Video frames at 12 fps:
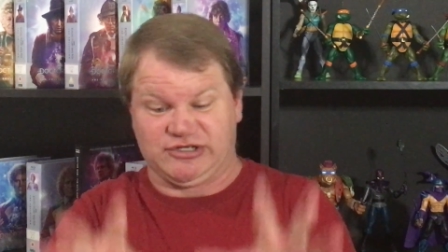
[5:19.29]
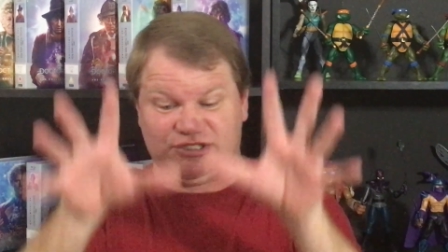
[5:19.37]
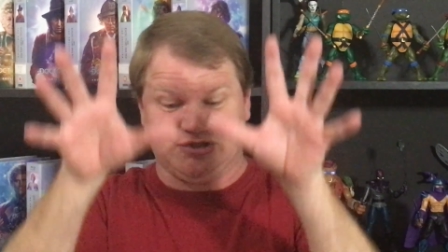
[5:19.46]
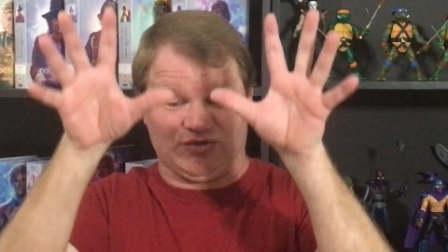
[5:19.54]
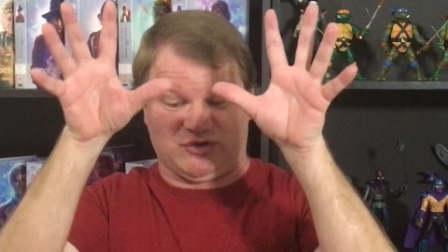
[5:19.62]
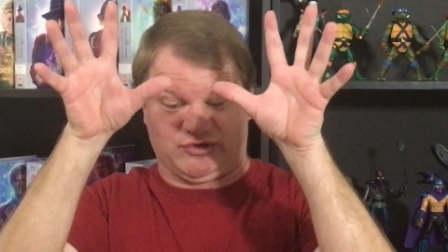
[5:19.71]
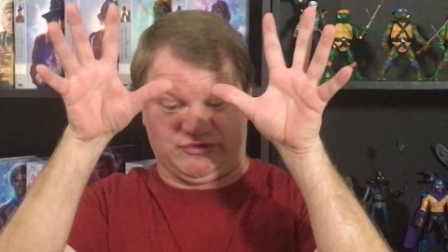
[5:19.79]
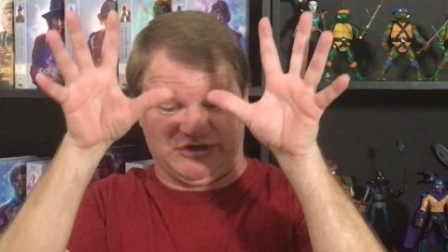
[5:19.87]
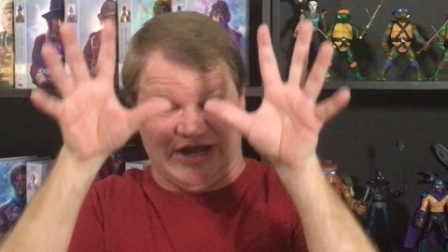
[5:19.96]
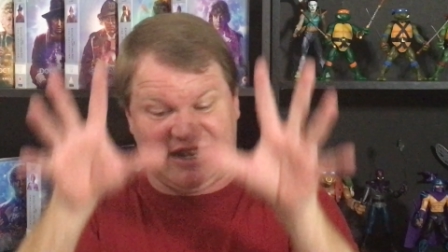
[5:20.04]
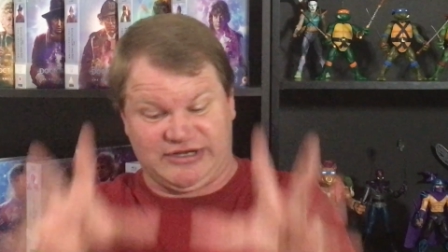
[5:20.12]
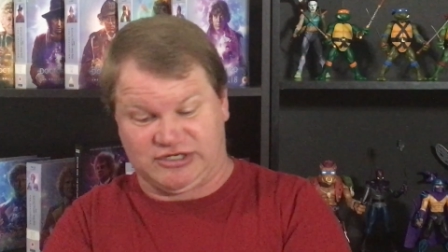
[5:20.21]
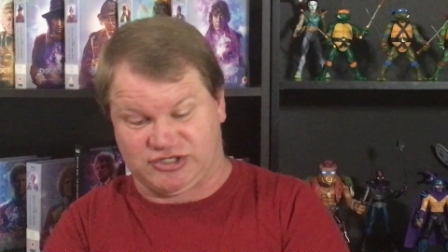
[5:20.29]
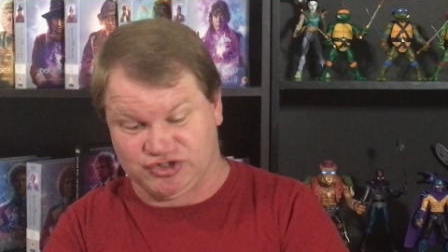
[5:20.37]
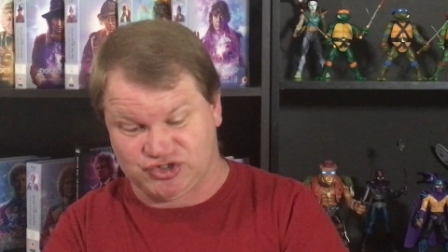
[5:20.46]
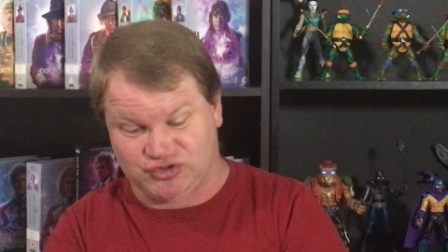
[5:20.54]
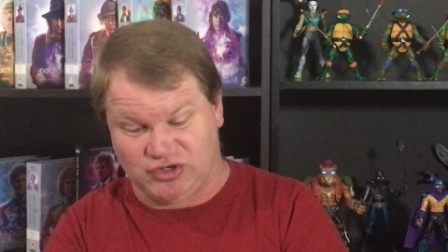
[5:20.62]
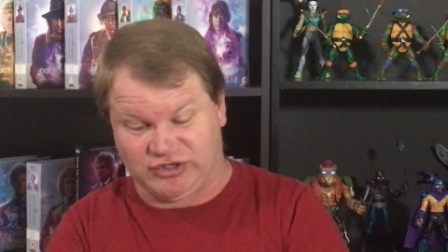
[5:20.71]
You are not in
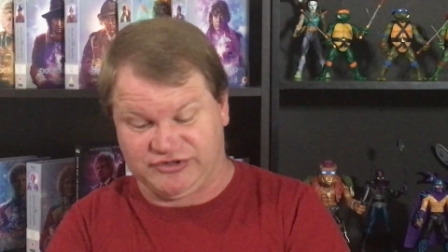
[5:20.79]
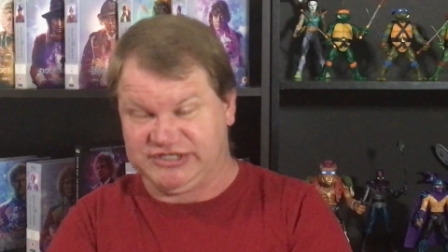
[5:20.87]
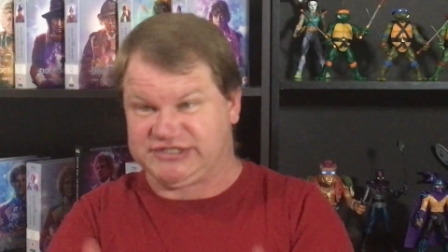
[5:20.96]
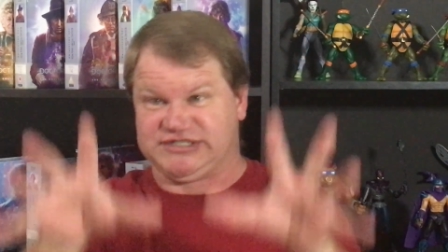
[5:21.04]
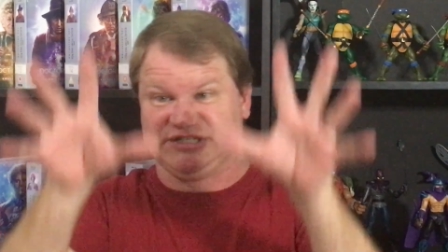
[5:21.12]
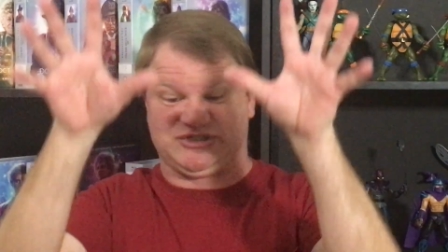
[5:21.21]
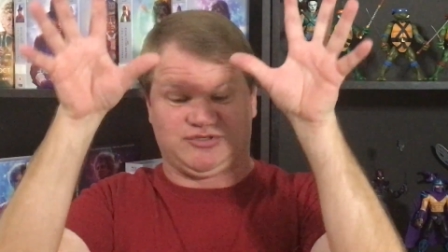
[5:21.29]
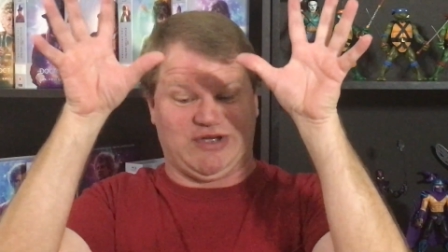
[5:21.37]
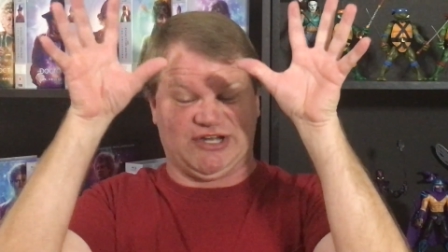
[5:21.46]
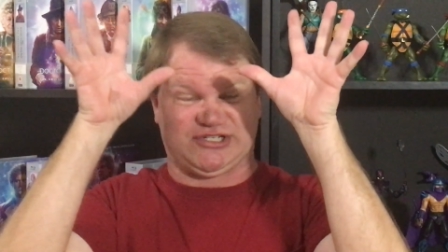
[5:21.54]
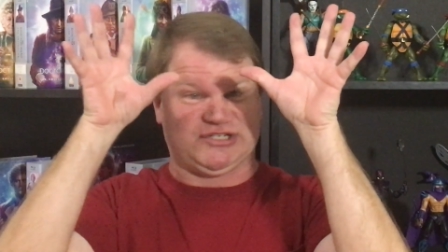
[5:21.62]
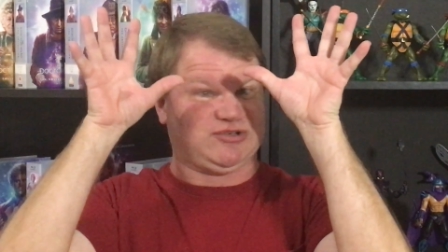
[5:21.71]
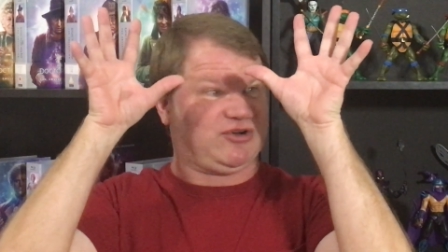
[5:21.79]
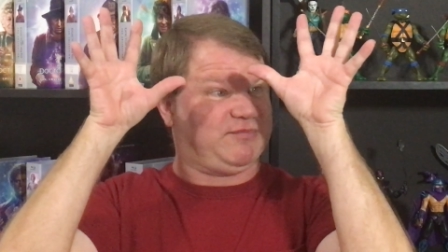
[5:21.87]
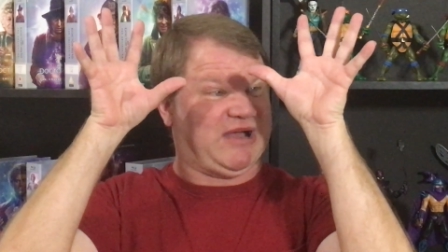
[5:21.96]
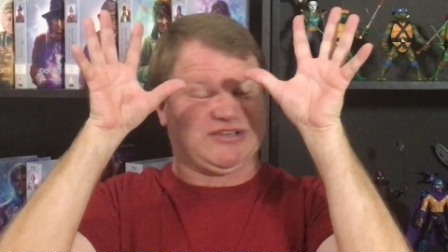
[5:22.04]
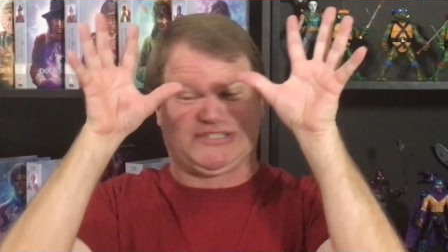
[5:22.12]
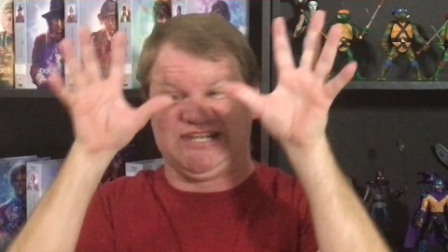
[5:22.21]
control of this situation. You're
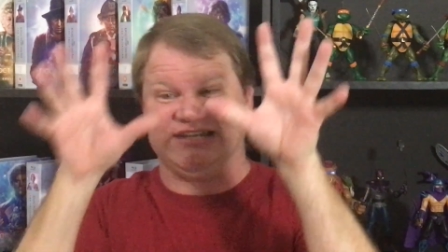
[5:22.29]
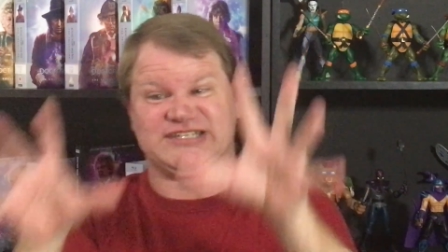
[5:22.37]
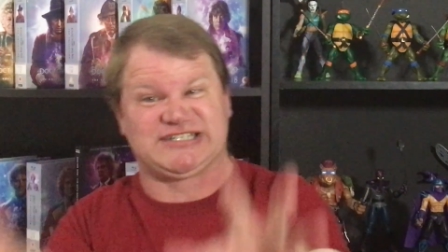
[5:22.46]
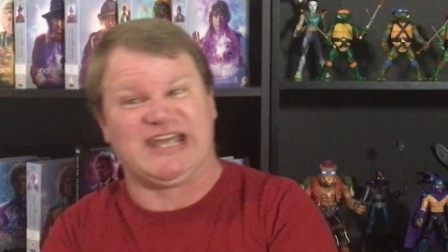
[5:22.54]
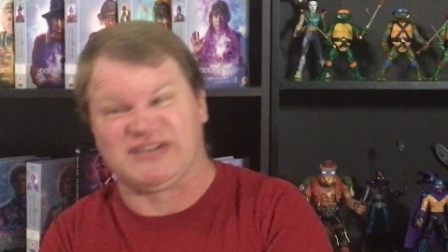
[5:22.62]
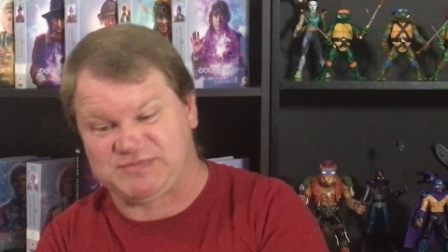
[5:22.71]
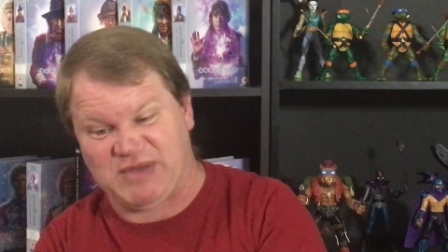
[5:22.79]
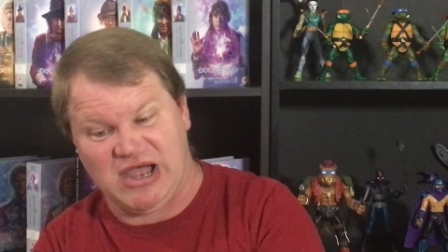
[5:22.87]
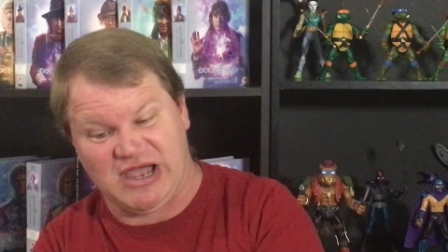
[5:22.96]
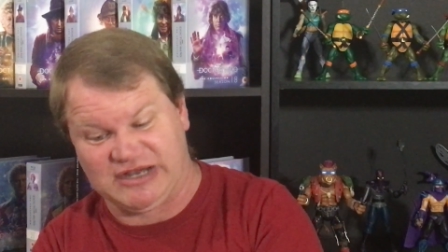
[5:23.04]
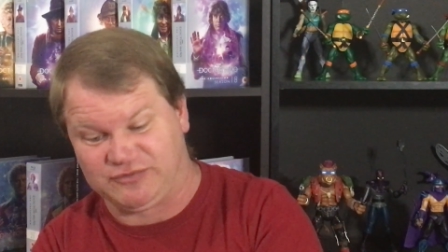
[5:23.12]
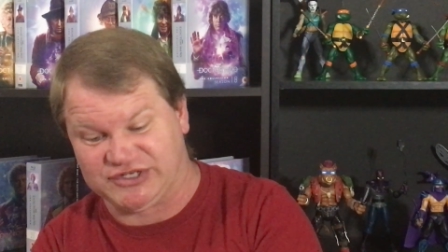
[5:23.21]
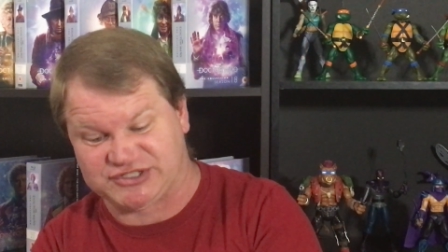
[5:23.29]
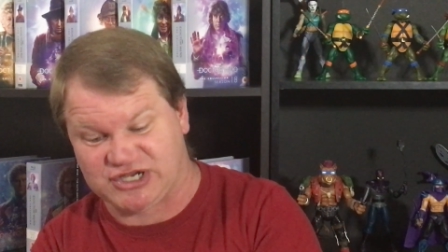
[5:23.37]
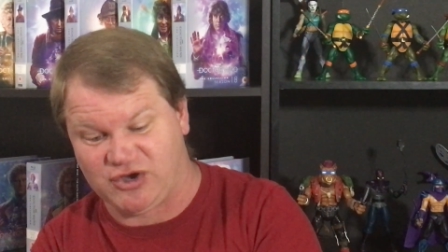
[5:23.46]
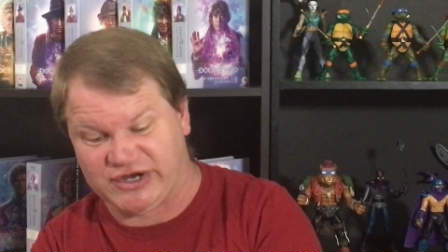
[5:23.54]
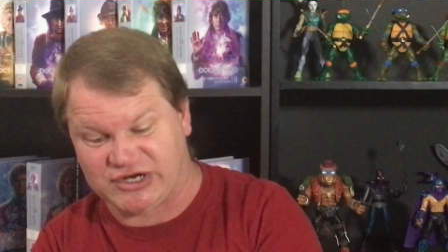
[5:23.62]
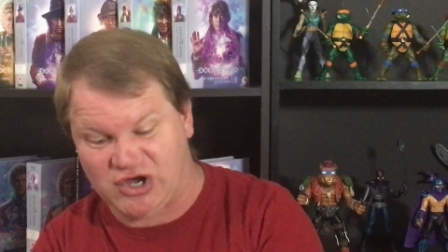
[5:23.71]
about ten steps behind what's
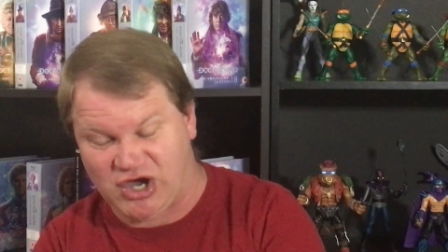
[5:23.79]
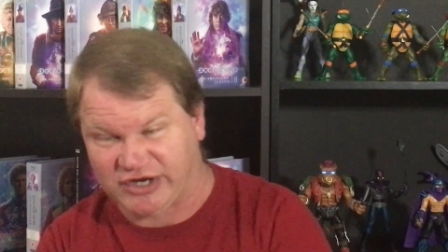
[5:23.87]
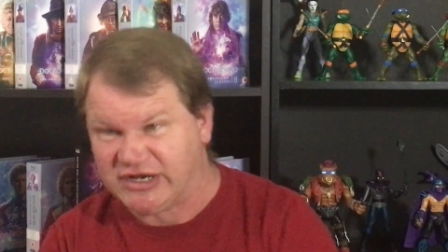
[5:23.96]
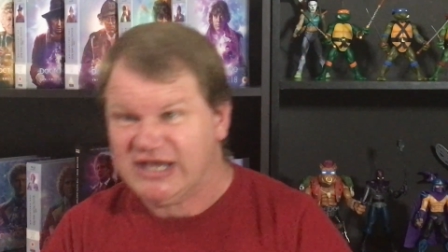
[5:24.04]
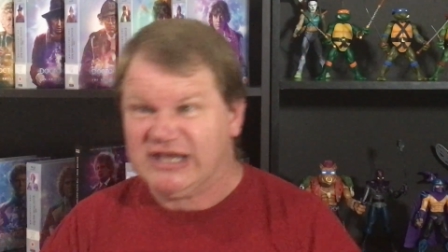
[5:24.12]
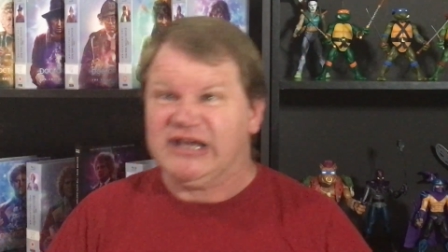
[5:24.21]
going on.